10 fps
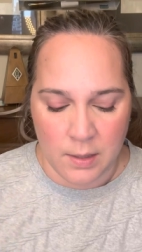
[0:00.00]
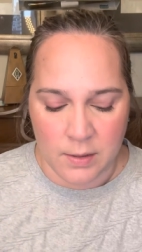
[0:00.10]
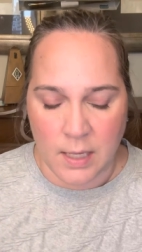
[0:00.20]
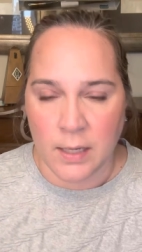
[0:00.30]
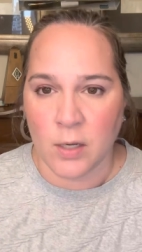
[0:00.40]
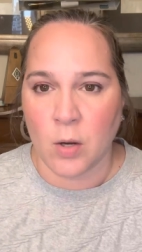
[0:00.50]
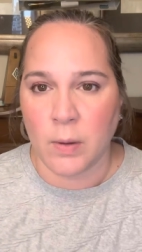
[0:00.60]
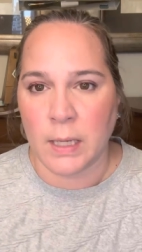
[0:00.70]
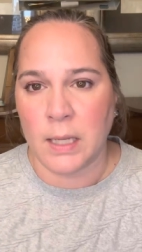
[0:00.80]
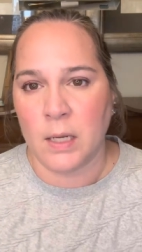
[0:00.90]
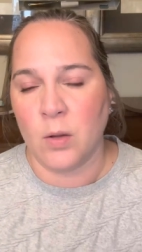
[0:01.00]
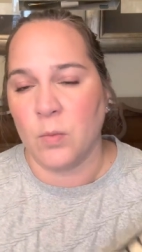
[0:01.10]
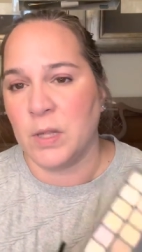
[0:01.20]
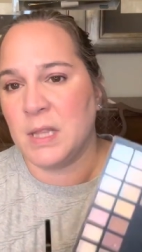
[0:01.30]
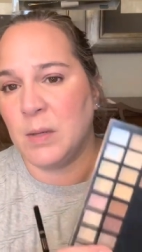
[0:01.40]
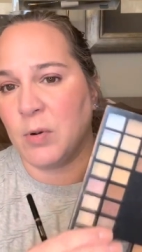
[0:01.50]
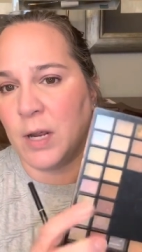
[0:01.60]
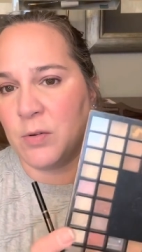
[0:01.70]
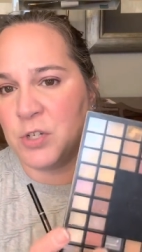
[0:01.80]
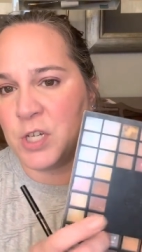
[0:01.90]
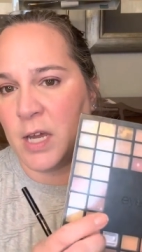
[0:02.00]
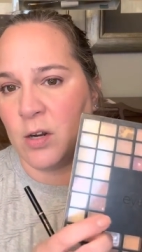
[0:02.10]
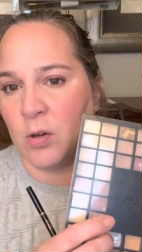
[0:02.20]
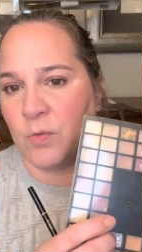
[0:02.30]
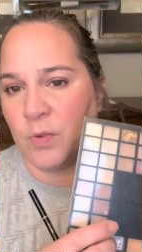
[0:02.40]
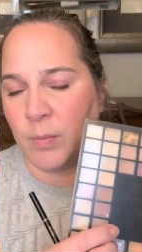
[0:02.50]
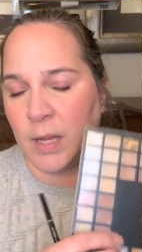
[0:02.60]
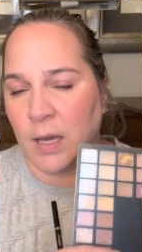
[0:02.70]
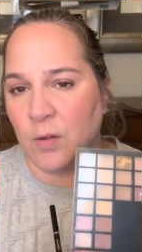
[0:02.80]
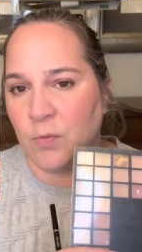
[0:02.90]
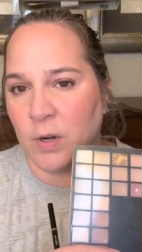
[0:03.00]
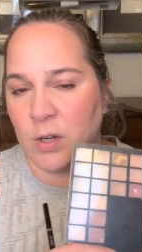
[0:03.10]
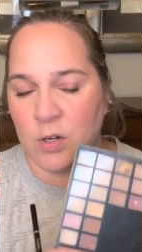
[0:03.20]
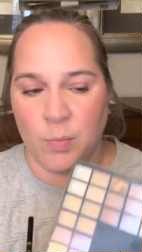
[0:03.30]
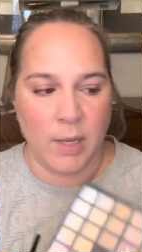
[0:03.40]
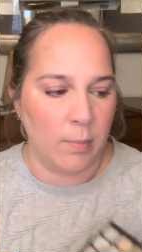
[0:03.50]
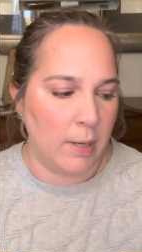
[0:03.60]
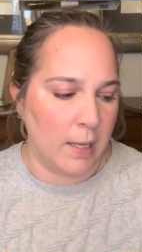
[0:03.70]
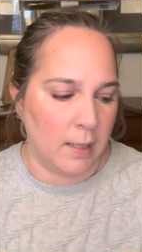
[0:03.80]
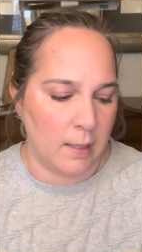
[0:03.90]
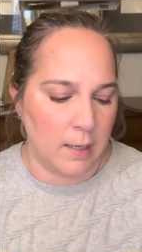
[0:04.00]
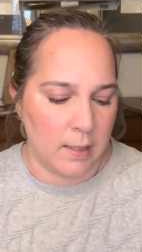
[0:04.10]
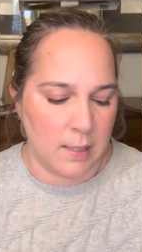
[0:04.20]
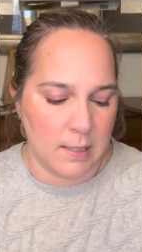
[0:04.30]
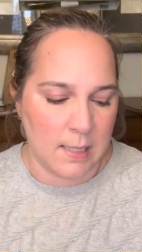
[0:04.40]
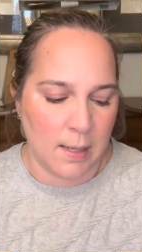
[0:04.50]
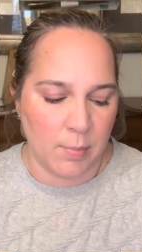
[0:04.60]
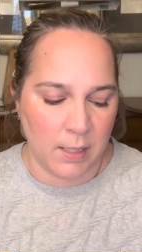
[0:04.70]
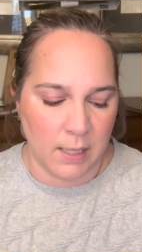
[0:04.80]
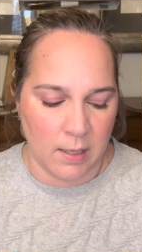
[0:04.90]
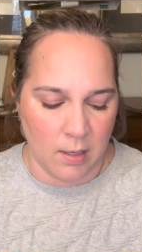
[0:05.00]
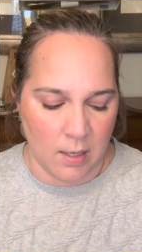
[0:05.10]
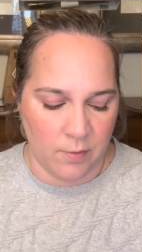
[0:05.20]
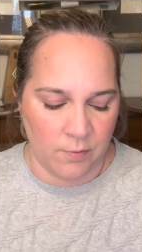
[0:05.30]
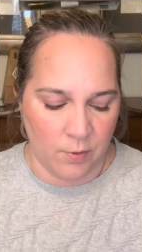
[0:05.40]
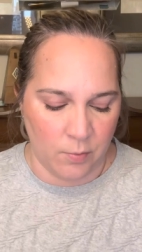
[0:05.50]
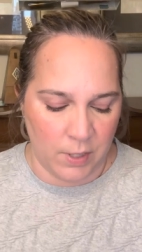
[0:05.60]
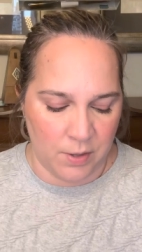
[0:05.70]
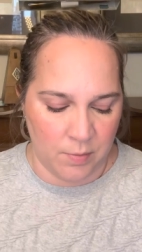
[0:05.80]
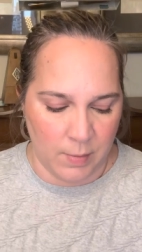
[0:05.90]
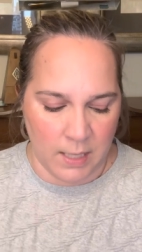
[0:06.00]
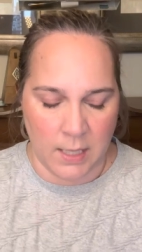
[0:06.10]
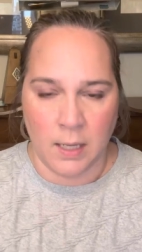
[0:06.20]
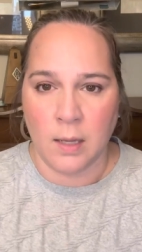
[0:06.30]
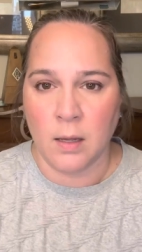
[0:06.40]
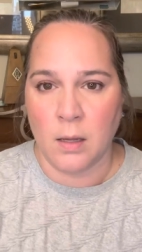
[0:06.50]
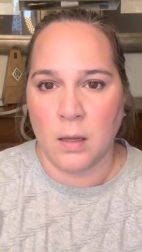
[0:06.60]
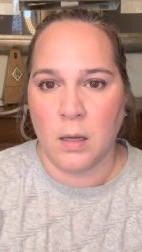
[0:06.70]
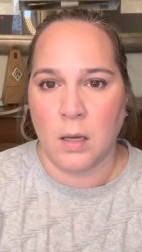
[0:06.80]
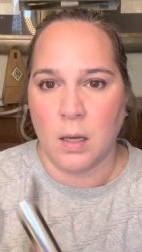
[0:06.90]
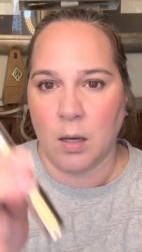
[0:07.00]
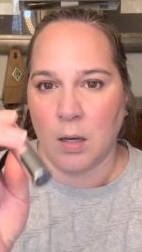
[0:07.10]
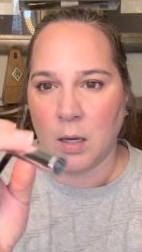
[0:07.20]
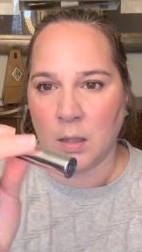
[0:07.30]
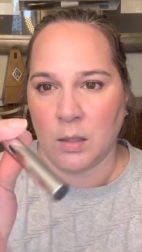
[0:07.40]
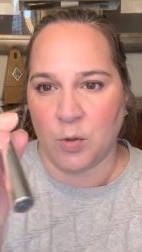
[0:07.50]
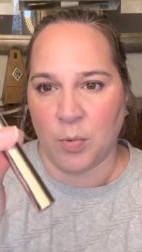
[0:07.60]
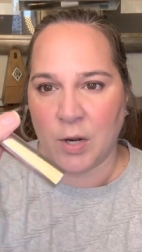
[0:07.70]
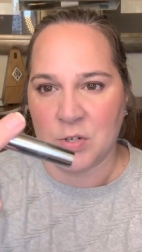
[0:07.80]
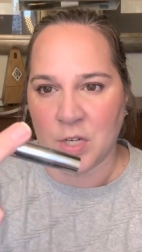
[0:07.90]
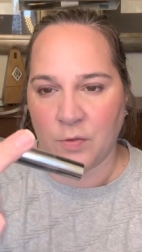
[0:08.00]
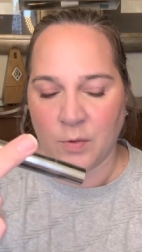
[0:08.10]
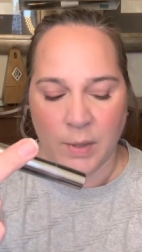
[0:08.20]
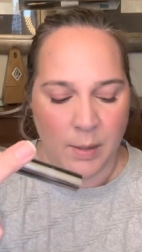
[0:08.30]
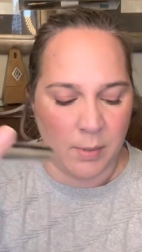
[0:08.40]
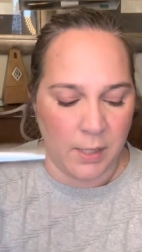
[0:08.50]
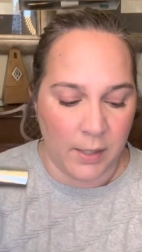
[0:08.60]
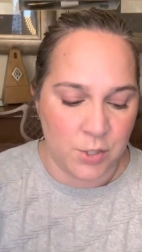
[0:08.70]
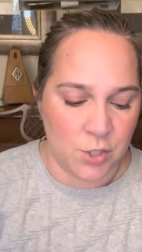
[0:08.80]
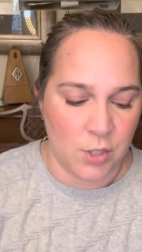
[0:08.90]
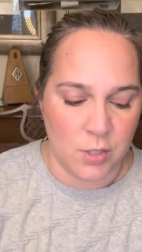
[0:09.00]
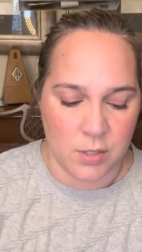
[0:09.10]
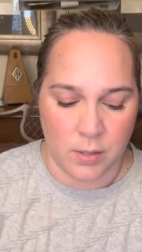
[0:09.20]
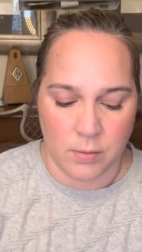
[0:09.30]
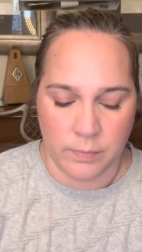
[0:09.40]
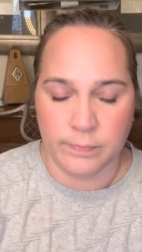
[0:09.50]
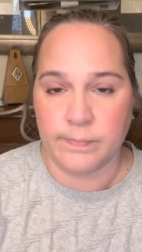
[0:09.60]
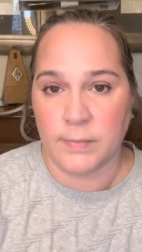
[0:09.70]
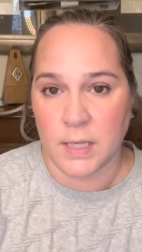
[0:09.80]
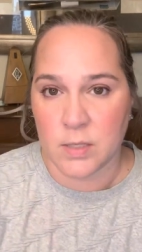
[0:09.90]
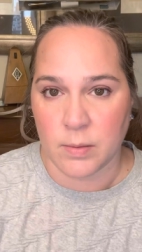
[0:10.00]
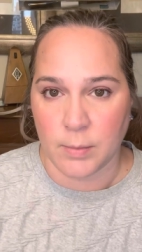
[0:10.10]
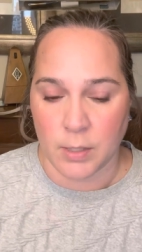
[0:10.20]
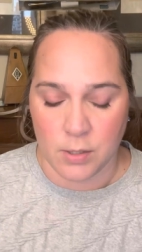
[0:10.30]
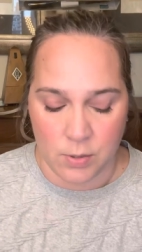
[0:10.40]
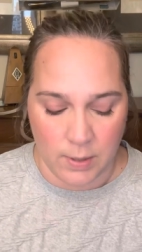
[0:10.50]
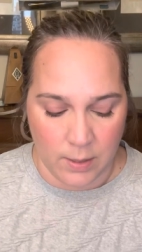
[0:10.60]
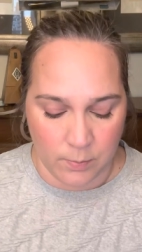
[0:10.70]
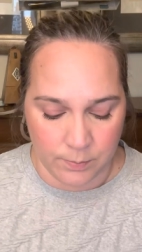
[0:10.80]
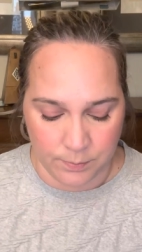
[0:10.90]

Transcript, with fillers: then going in with the brown shadow from my e l f one hundred Pan Palette, and then topping that off with my uh, Clear Brow Gel from A B H. So that's what I'm going to do now.